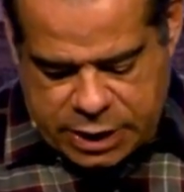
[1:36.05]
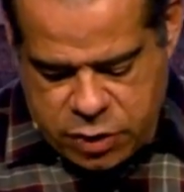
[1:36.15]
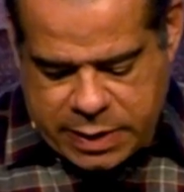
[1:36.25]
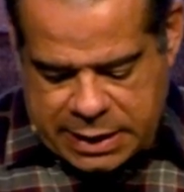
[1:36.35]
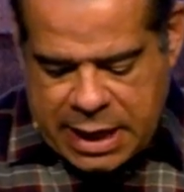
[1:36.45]
And
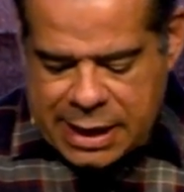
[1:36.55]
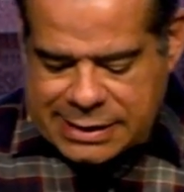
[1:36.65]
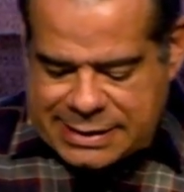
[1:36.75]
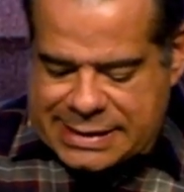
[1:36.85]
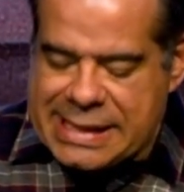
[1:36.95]
you can
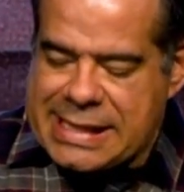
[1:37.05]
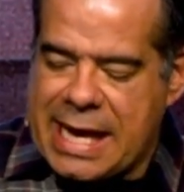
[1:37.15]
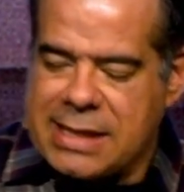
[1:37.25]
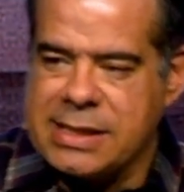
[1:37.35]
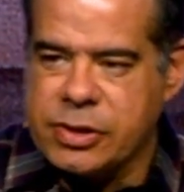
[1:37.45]
see
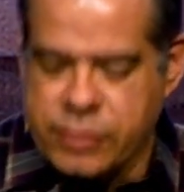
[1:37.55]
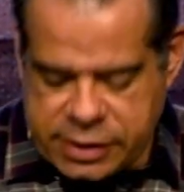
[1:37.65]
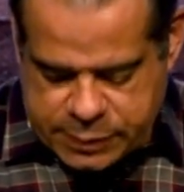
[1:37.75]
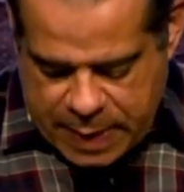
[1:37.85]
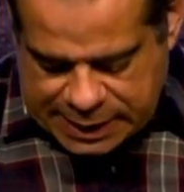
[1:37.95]
that
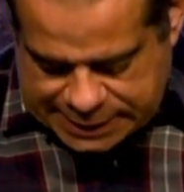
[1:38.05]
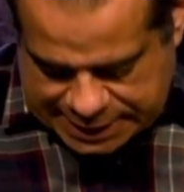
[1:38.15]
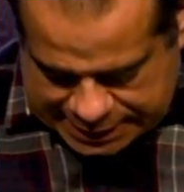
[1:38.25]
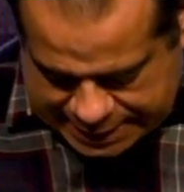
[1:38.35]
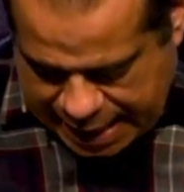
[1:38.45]
disrespect
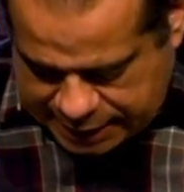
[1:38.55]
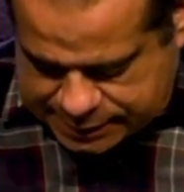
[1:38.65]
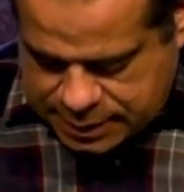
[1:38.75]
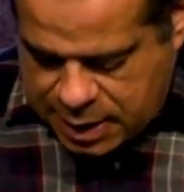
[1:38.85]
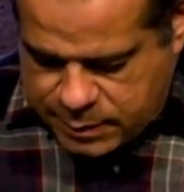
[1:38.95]
in the
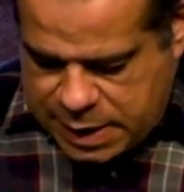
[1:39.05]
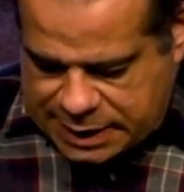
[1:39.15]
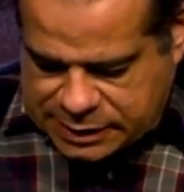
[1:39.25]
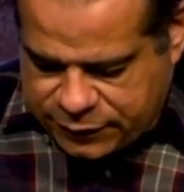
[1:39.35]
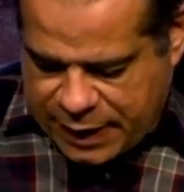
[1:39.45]
text
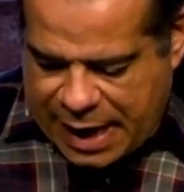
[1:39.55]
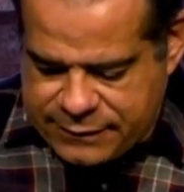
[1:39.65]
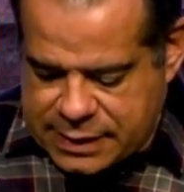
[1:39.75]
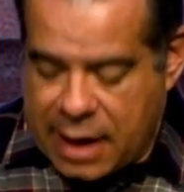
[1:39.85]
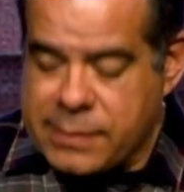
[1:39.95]
because
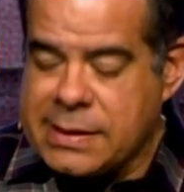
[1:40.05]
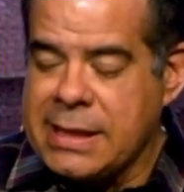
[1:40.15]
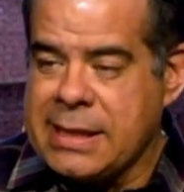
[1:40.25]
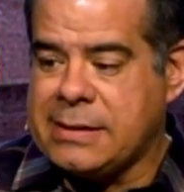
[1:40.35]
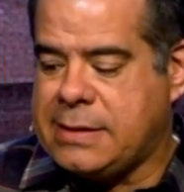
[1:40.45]
five times
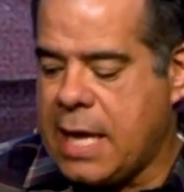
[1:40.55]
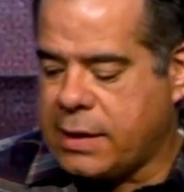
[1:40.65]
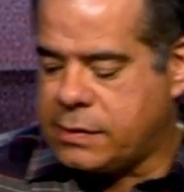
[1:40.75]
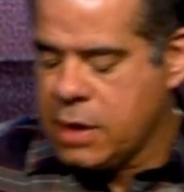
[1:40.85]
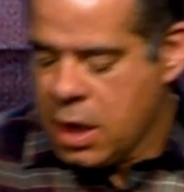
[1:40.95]
in this
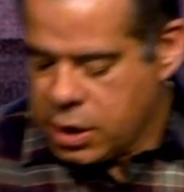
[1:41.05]
text,